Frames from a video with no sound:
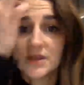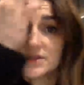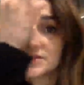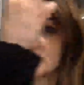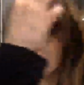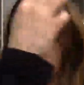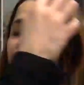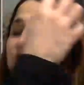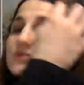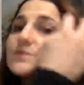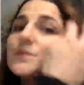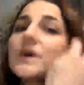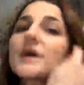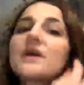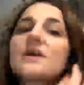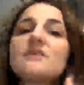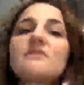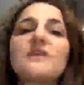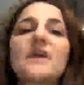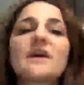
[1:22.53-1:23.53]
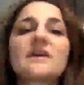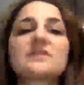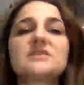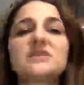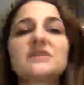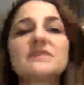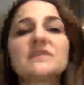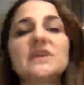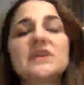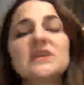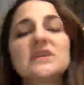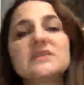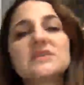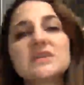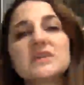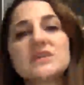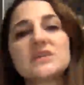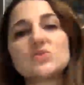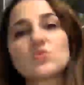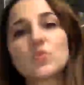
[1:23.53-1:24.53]
So this bucket of activities
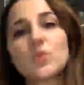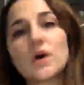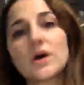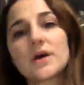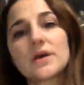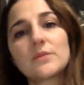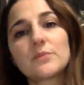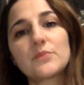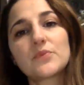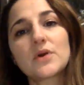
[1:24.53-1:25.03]
is what